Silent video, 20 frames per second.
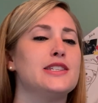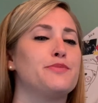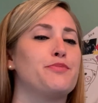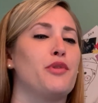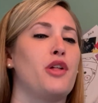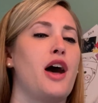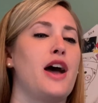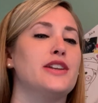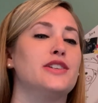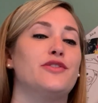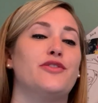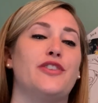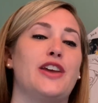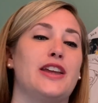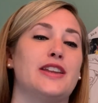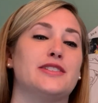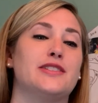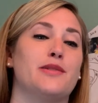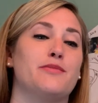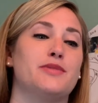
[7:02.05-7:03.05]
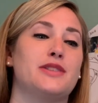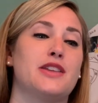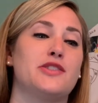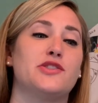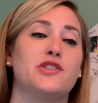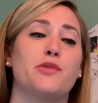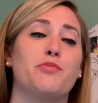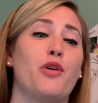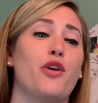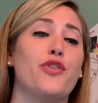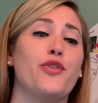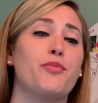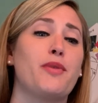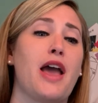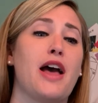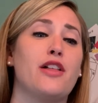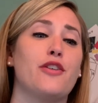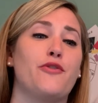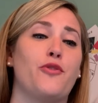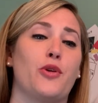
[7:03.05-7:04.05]
is blonde Phantom, since they're both from
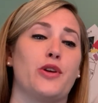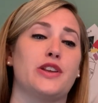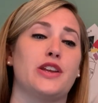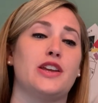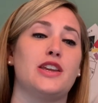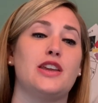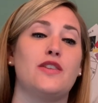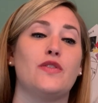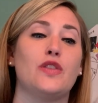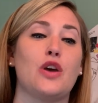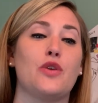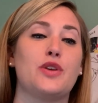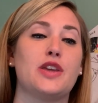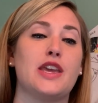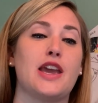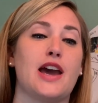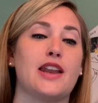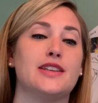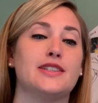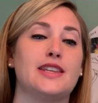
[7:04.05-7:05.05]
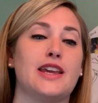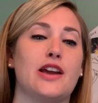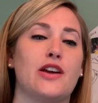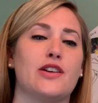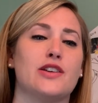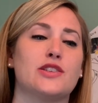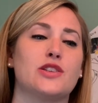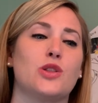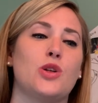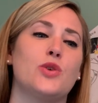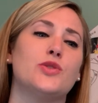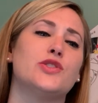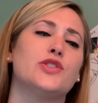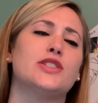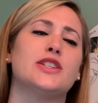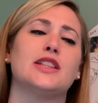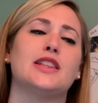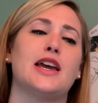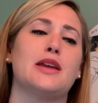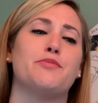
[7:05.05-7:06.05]
California, even though Kiana's hair is closer
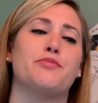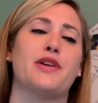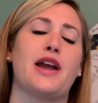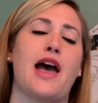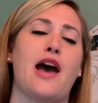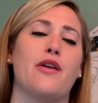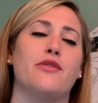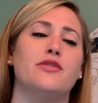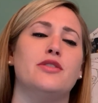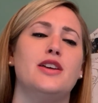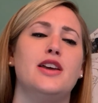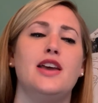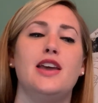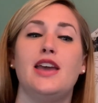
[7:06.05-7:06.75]
to light brown.